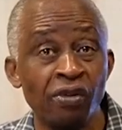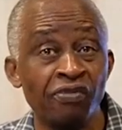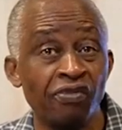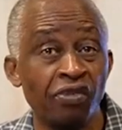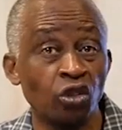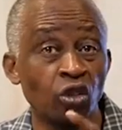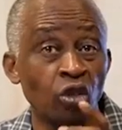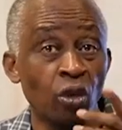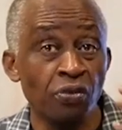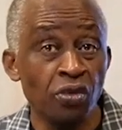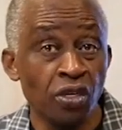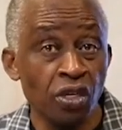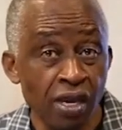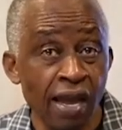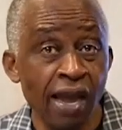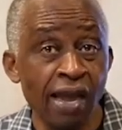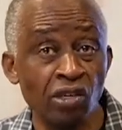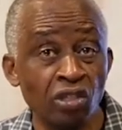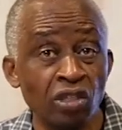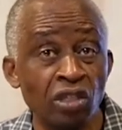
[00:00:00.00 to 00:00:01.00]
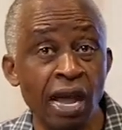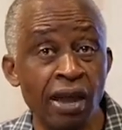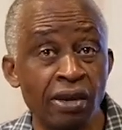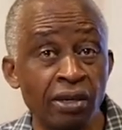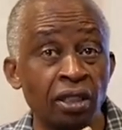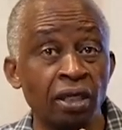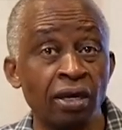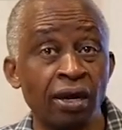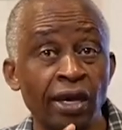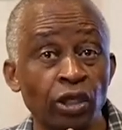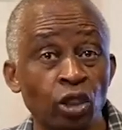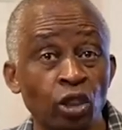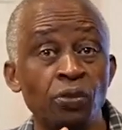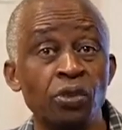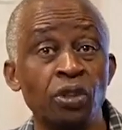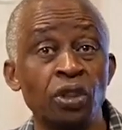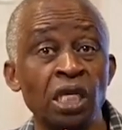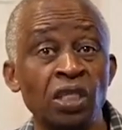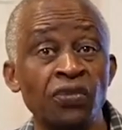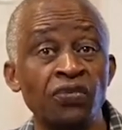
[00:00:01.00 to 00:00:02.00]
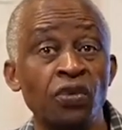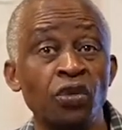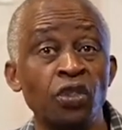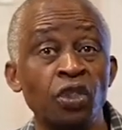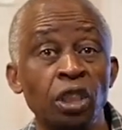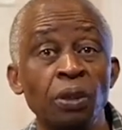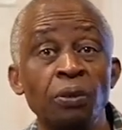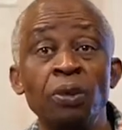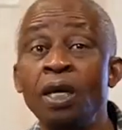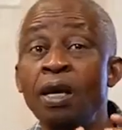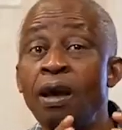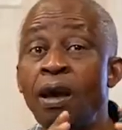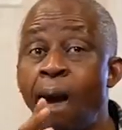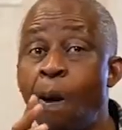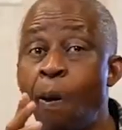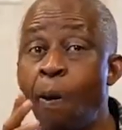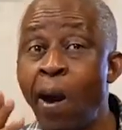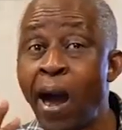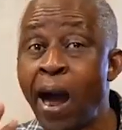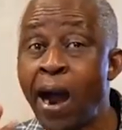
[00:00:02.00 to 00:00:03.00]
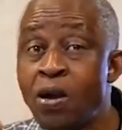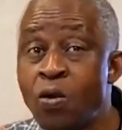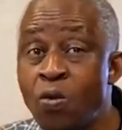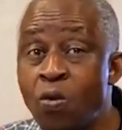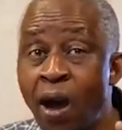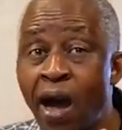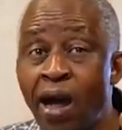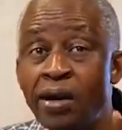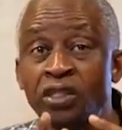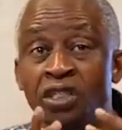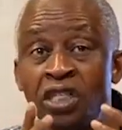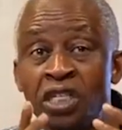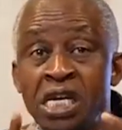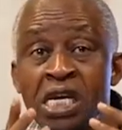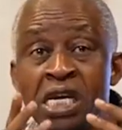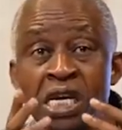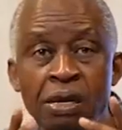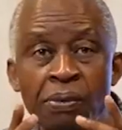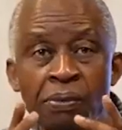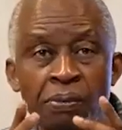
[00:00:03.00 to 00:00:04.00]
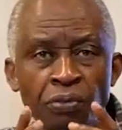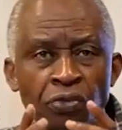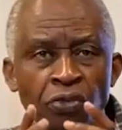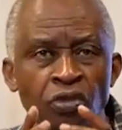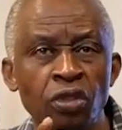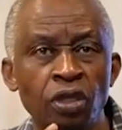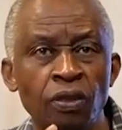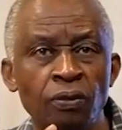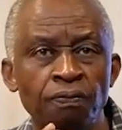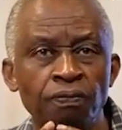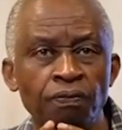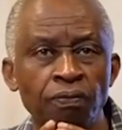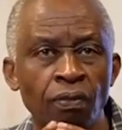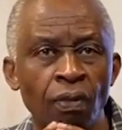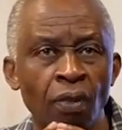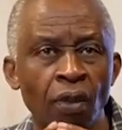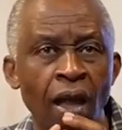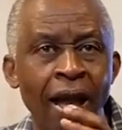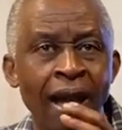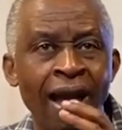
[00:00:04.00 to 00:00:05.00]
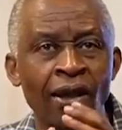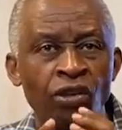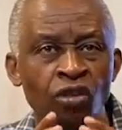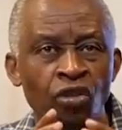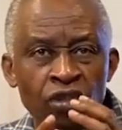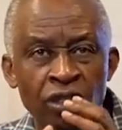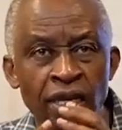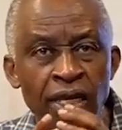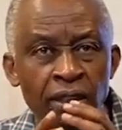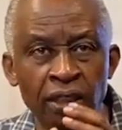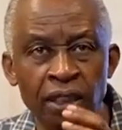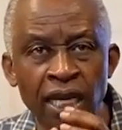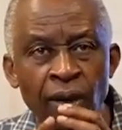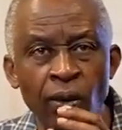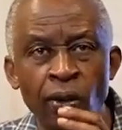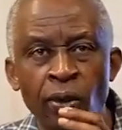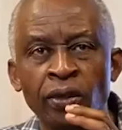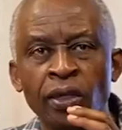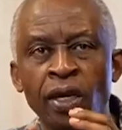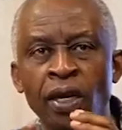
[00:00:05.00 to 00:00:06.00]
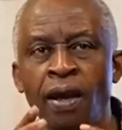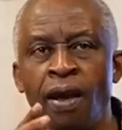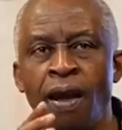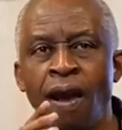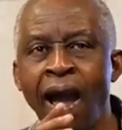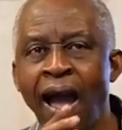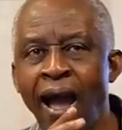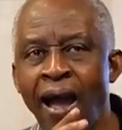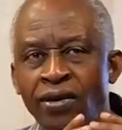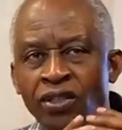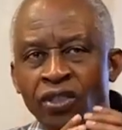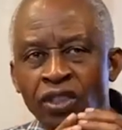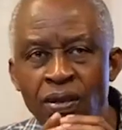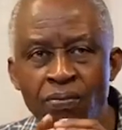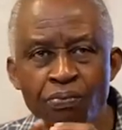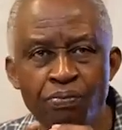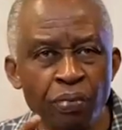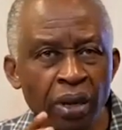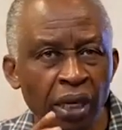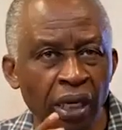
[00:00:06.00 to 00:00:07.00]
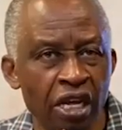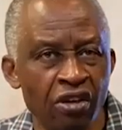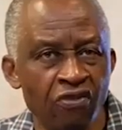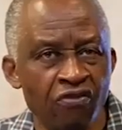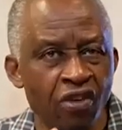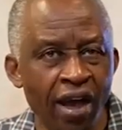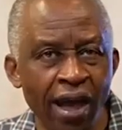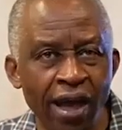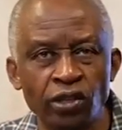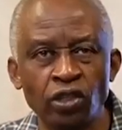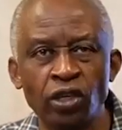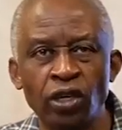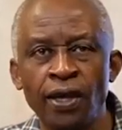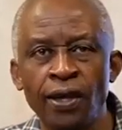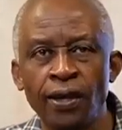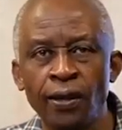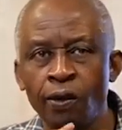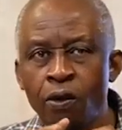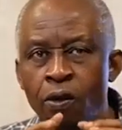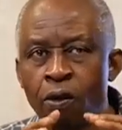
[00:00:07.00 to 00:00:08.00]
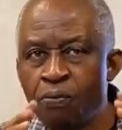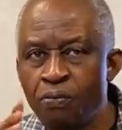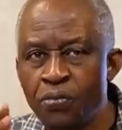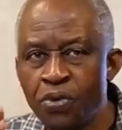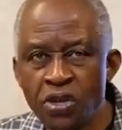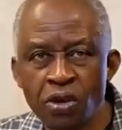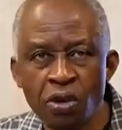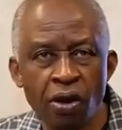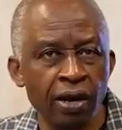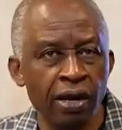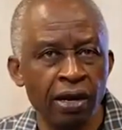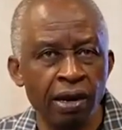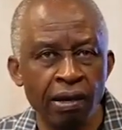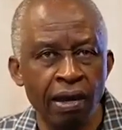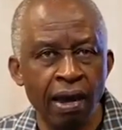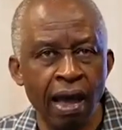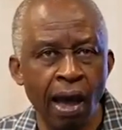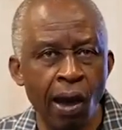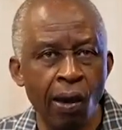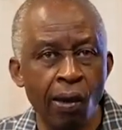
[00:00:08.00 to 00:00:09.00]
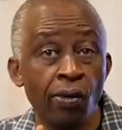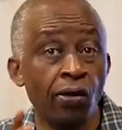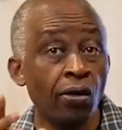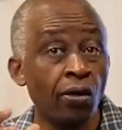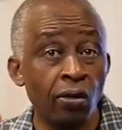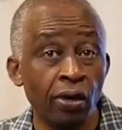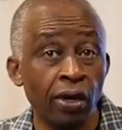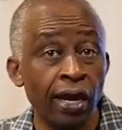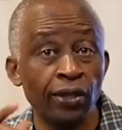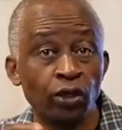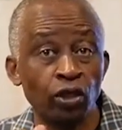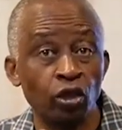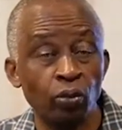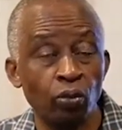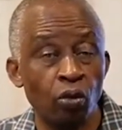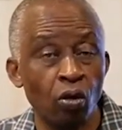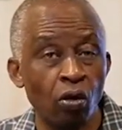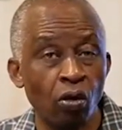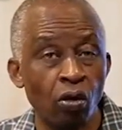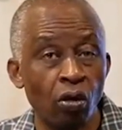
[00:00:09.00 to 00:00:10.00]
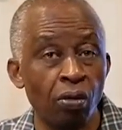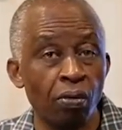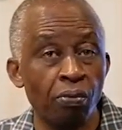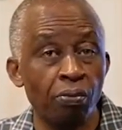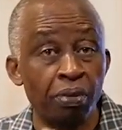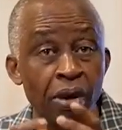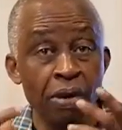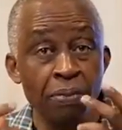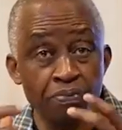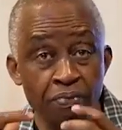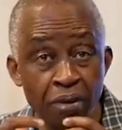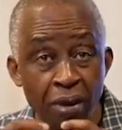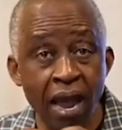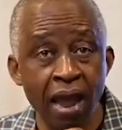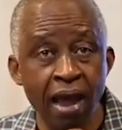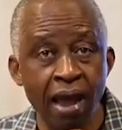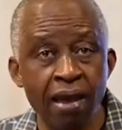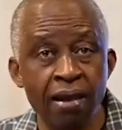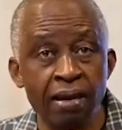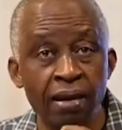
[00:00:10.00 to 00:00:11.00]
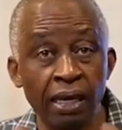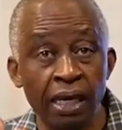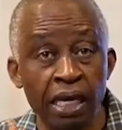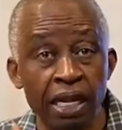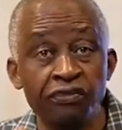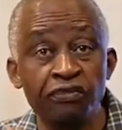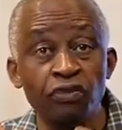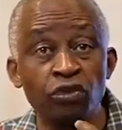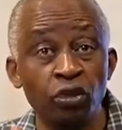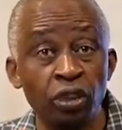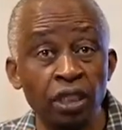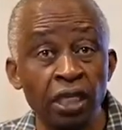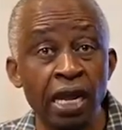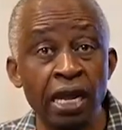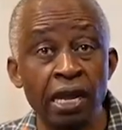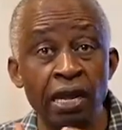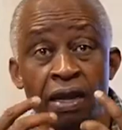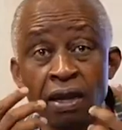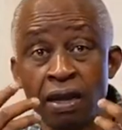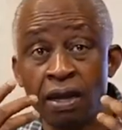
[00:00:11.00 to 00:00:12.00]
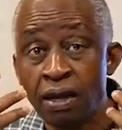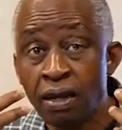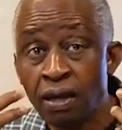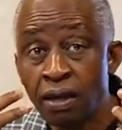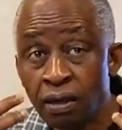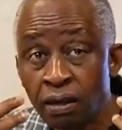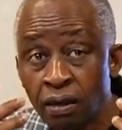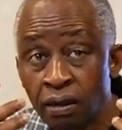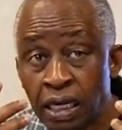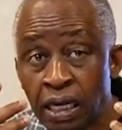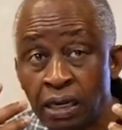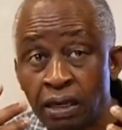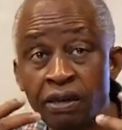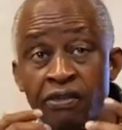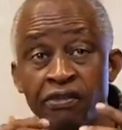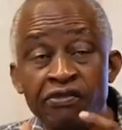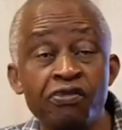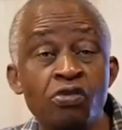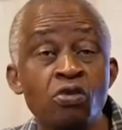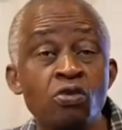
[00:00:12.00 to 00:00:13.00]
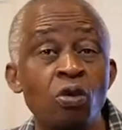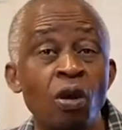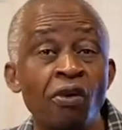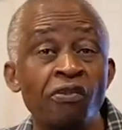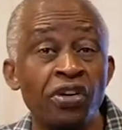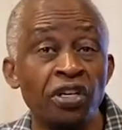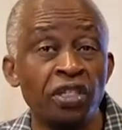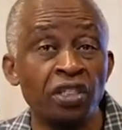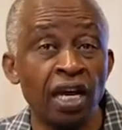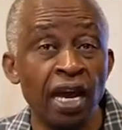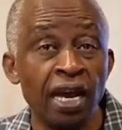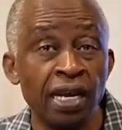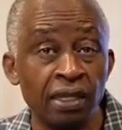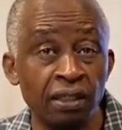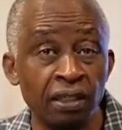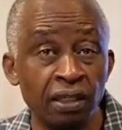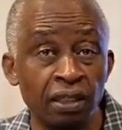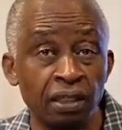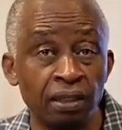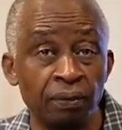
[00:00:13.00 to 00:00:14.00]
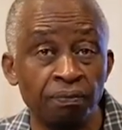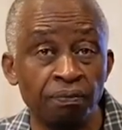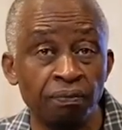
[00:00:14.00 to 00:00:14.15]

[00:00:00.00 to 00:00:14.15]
for some years in our International Ministers Fellowship. Our annual themes are centered on asking believers, look beyond the now, look at tomorrow, prepare. Live today in the view of eternity.